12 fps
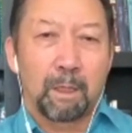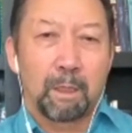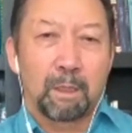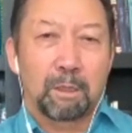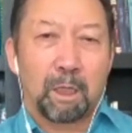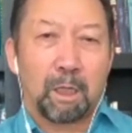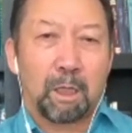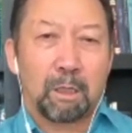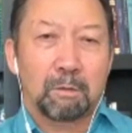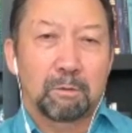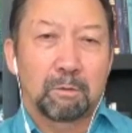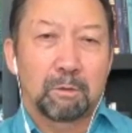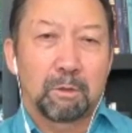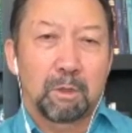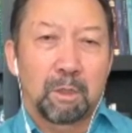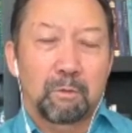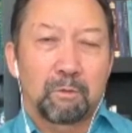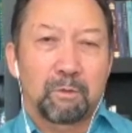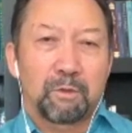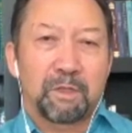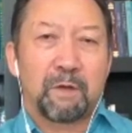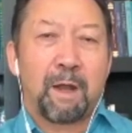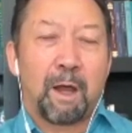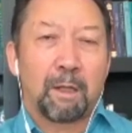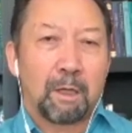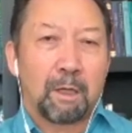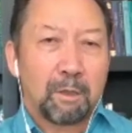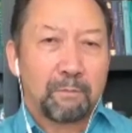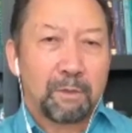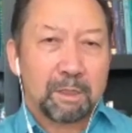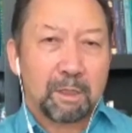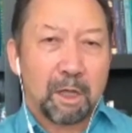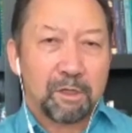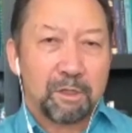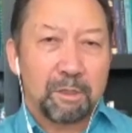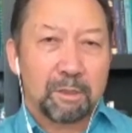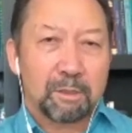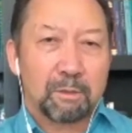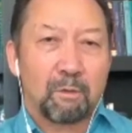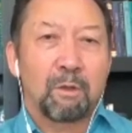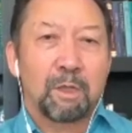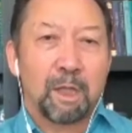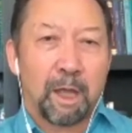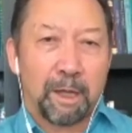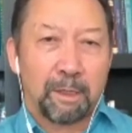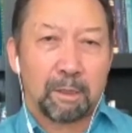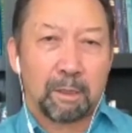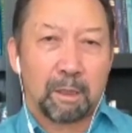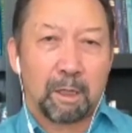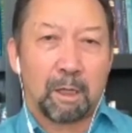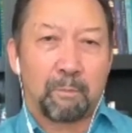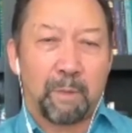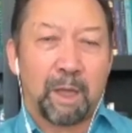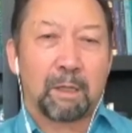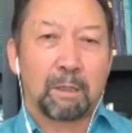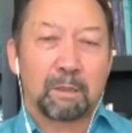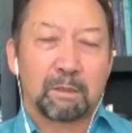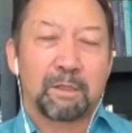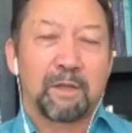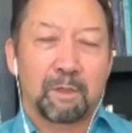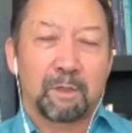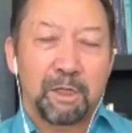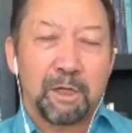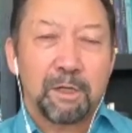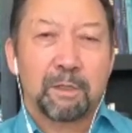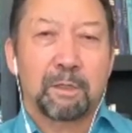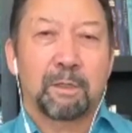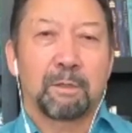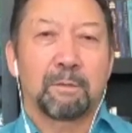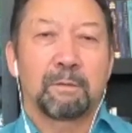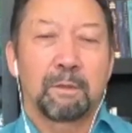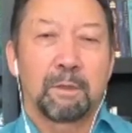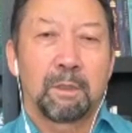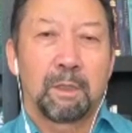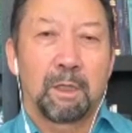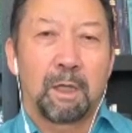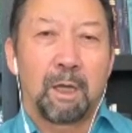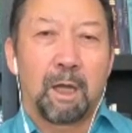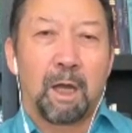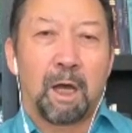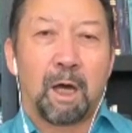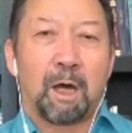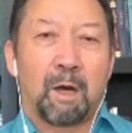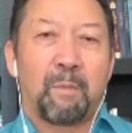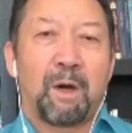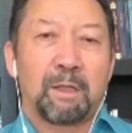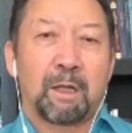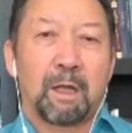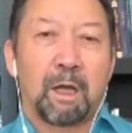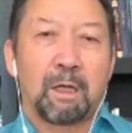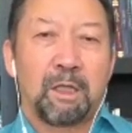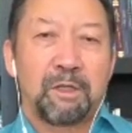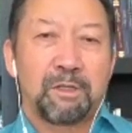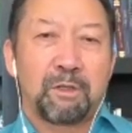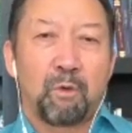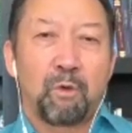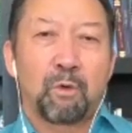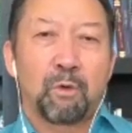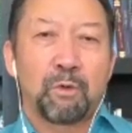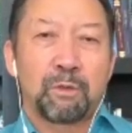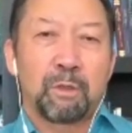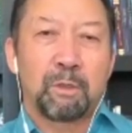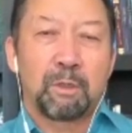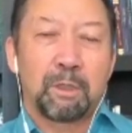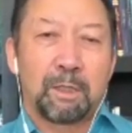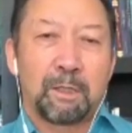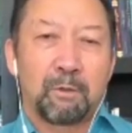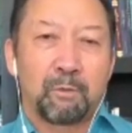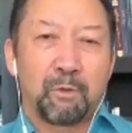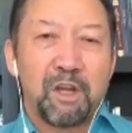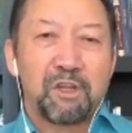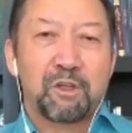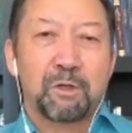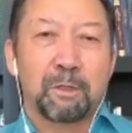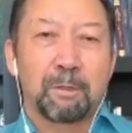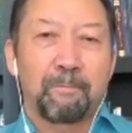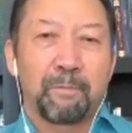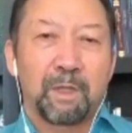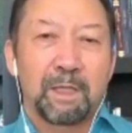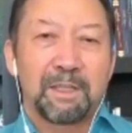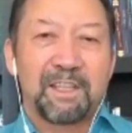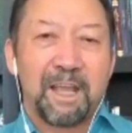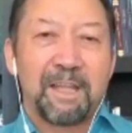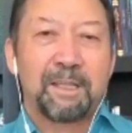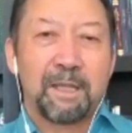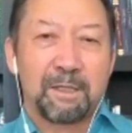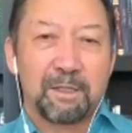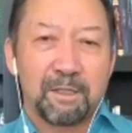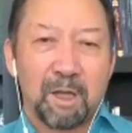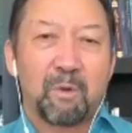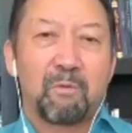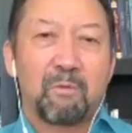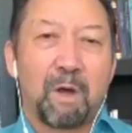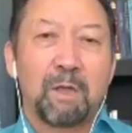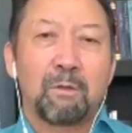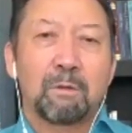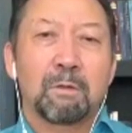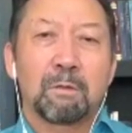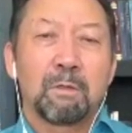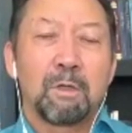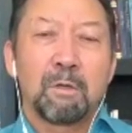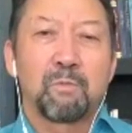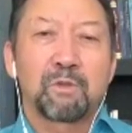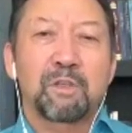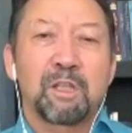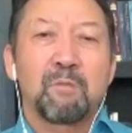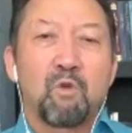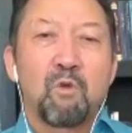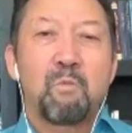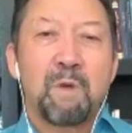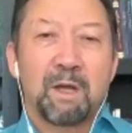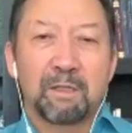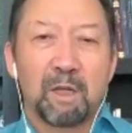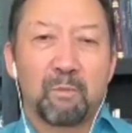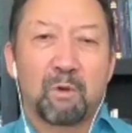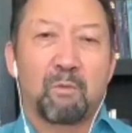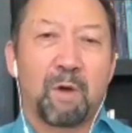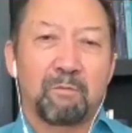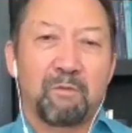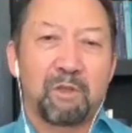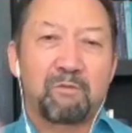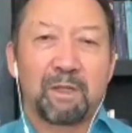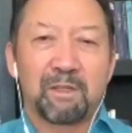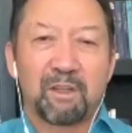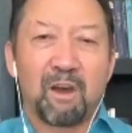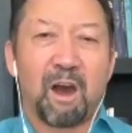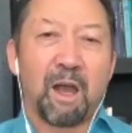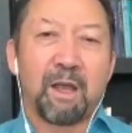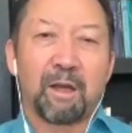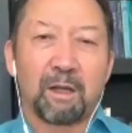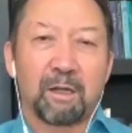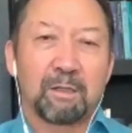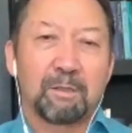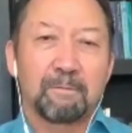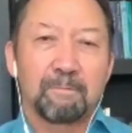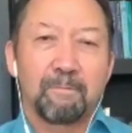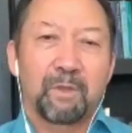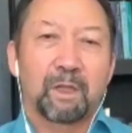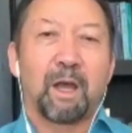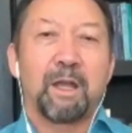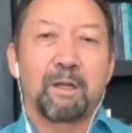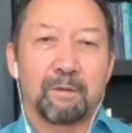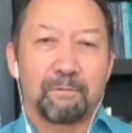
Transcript: There were a lot of discussions online back several years ago about is Uyghurs, the racial status is number one or Muslim Ummah is number one? Which one is higher? Kind of.